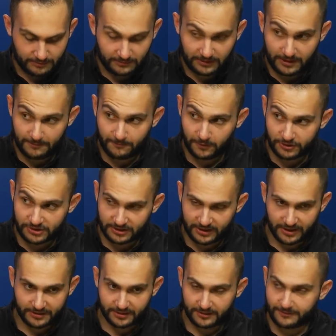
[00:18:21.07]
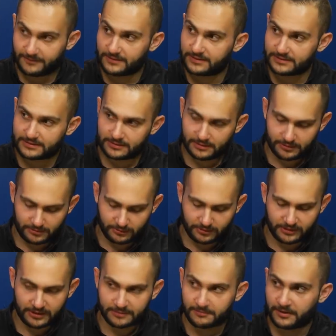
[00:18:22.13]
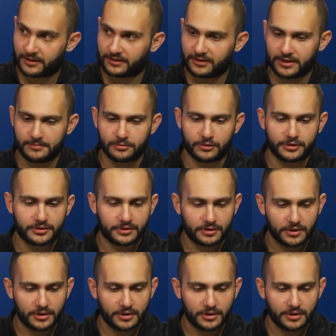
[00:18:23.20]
Keep watching Erdal if he's looking at my keyboard.